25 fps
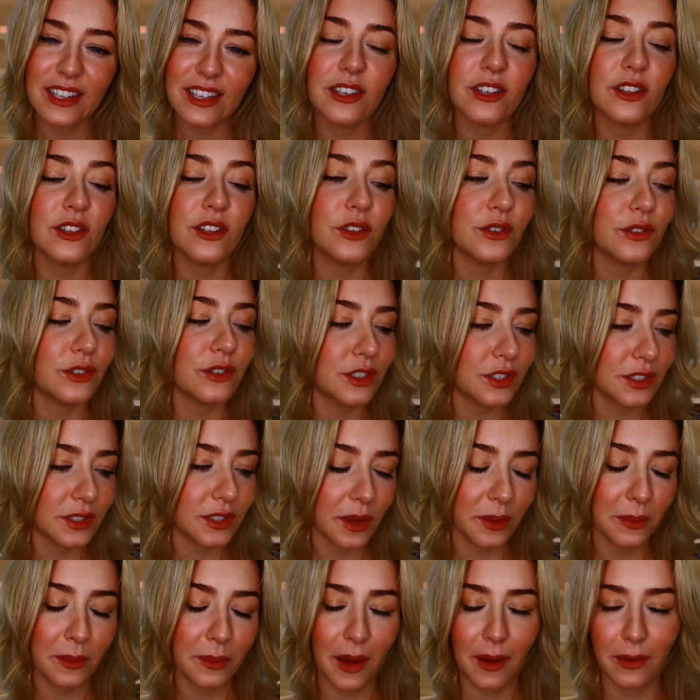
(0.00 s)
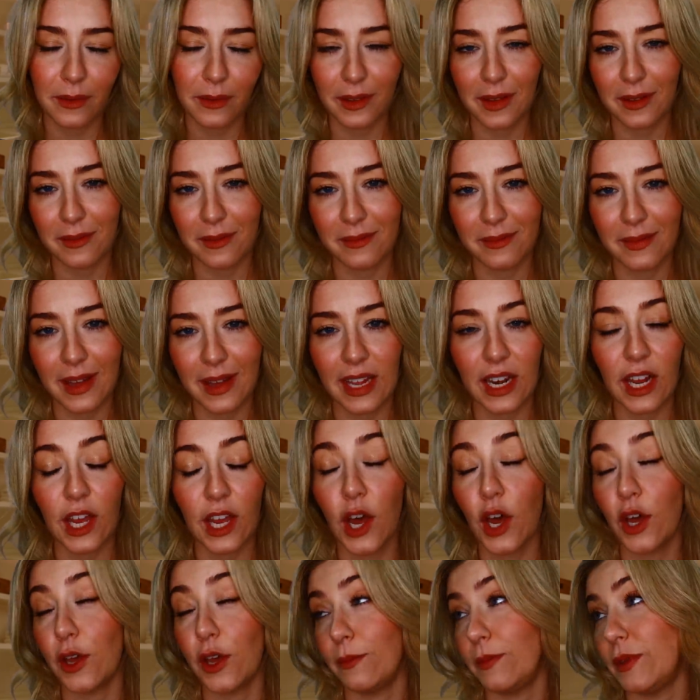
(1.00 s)
You're so welcome, and I
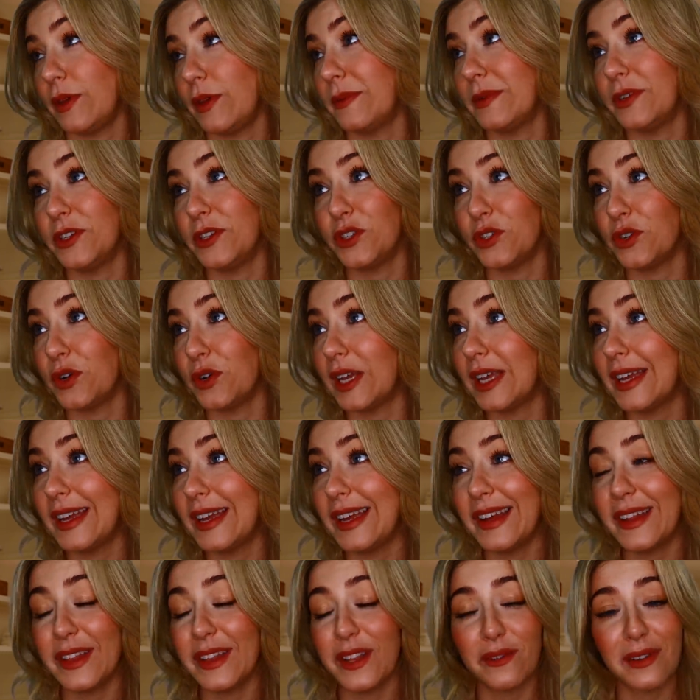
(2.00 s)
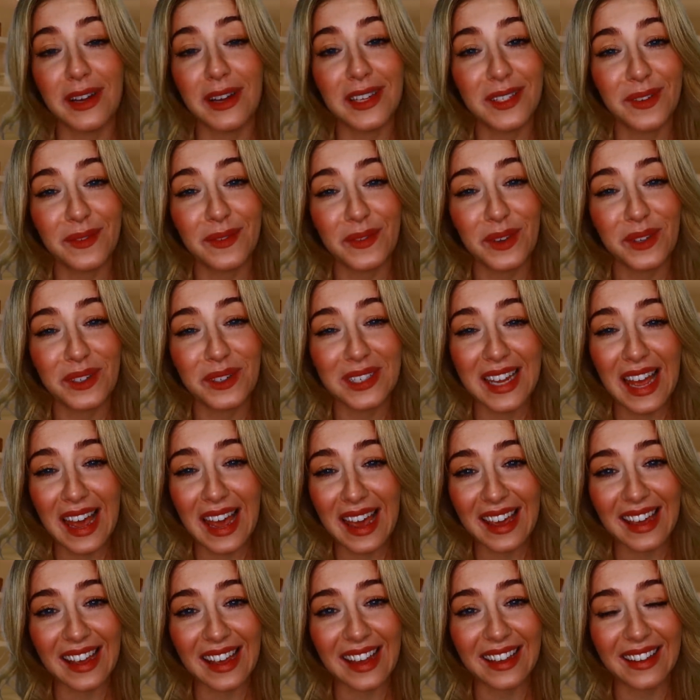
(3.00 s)
hope you enjoy the rest of your
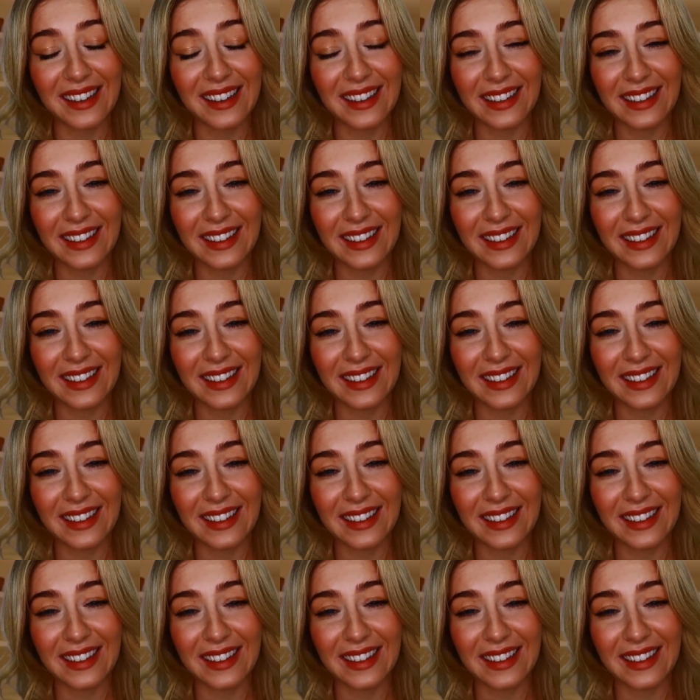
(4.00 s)
day.